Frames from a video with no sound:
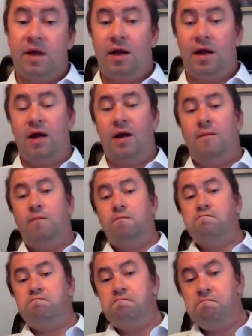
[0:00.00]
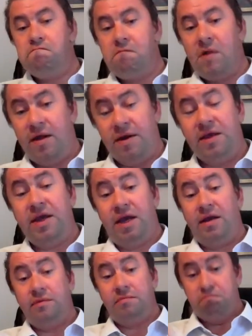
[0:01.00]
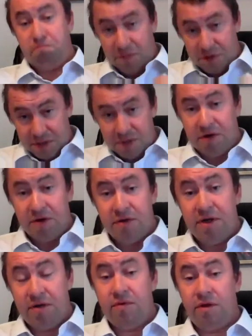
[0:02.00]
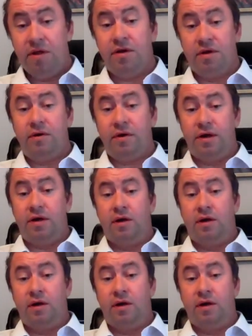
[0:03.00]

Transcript: Um, and again, this is where you need a really good lawyer.